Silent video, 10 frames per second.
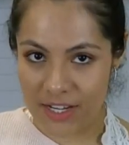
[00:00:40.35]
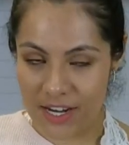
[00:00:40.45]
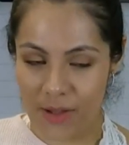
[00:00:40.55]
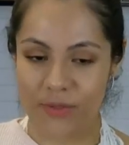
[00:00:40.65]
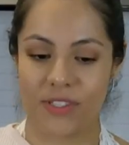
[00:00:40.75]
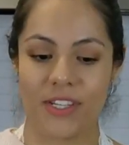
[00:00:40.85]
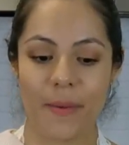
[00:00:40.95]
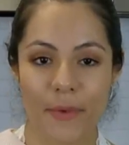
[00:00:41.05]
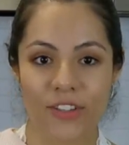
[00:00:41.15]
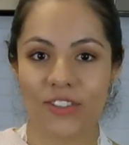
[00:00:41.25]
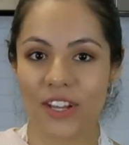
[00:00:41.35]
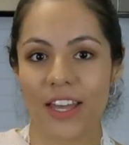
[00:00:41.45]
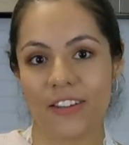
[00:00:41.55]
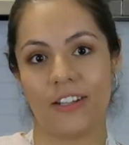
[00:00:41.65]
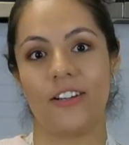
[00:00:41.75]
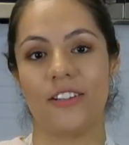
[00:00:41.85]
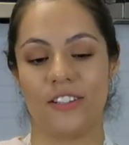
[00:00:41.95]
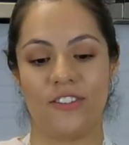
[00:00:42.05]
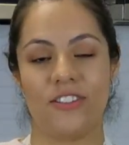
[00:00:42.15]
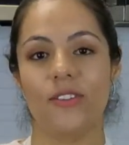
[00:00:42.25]
Now it's not mixed together,
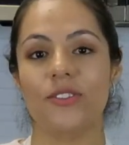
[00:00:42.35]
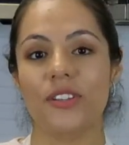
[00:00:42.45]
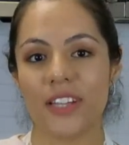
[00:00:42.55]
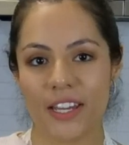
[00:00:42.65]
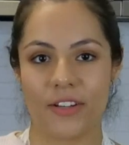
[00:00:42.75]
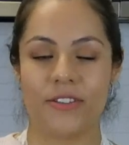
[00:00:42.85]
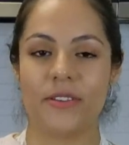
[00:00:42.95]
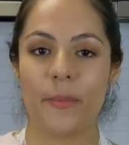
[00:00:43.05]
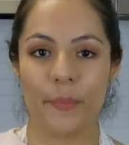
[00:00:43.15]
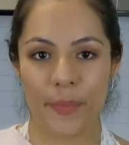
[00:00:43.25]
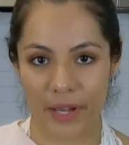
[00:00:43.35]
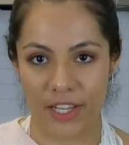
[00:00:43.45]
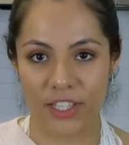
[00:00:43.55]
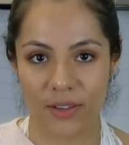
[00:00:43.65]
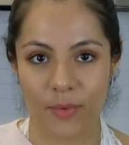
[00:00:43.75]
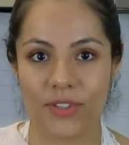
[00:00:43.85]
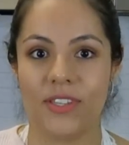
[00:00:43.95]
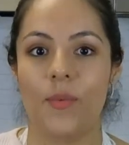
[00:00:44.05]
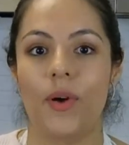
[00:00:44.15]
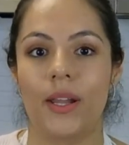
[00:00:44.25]
there's still two layers, but you will
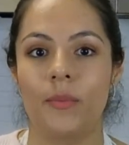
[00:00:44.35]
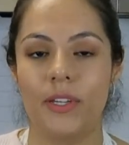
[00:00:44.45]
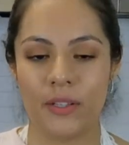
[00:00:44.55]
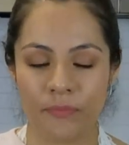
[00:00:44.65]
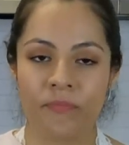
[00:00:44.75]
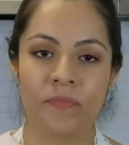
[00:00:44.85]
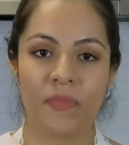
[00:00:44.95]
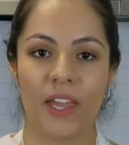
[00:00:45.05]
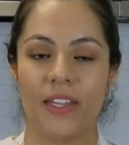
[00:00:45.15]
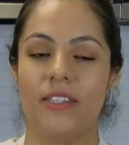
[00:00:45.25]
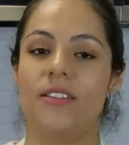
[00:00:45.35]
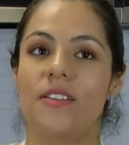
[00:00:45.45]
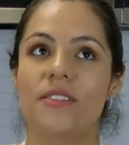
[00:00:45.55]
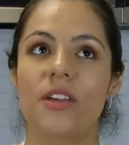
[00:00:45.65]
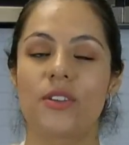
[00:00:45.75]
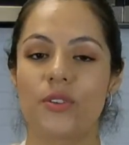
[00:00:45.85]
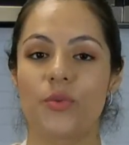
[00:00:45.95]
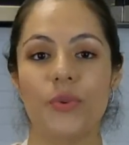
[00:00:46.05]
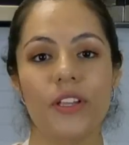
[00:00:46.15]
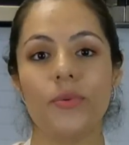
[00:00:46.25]
see what I mean. And it is
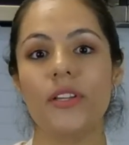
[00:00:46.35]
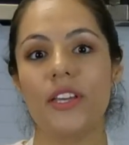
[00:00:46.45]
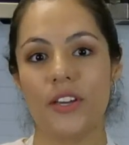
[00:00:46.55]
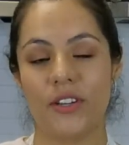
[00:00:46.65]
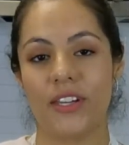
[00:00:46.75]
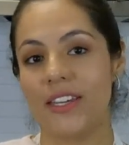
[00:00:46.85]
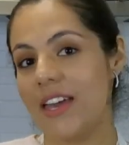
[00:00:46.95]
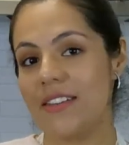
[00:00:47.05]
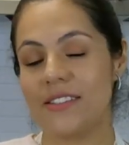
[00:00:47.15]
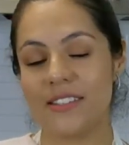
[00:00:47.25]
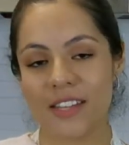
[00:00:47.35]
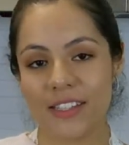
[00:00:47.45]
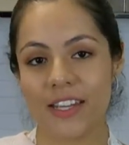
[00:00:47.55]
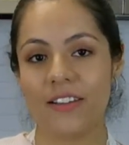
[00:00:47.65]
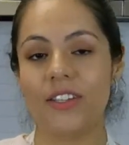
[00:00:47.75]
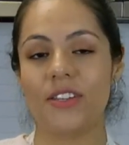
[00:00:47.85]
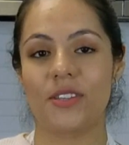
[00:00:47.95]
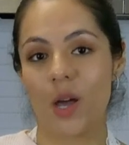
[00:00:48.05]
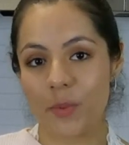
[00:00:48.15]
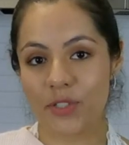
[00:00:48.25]
really, really good. Yes, it's not the
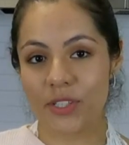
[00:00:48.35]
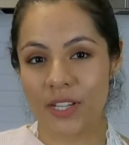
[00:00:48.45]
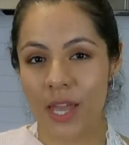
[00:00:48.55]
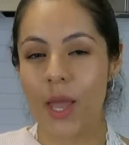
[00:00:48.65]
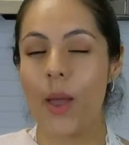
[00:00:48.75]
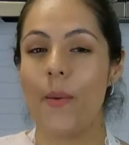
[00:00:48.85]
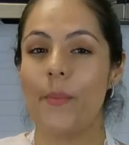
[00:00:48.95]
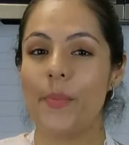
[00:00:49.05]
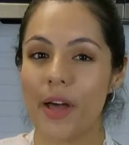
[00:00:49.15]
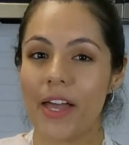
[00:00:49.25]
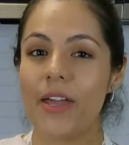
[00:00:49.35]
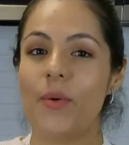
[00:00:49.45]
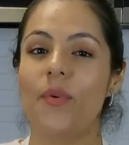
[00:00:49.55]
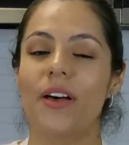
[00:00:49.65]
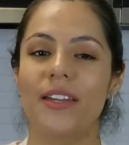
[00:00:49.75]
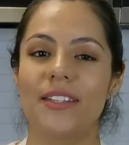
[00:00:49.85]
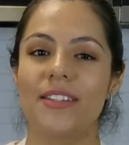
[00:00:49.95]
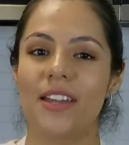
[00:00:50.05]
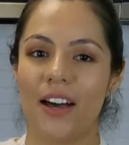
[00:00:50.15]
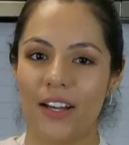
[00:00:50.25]
healthiest option, but why
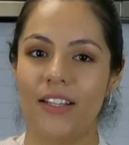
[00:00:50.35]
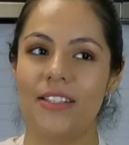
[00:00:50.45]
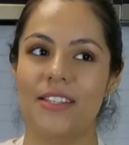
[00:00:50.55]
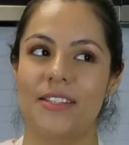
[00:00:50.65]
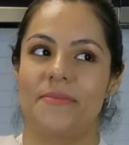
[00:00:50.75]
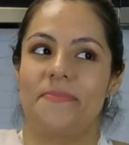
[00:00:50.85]
not?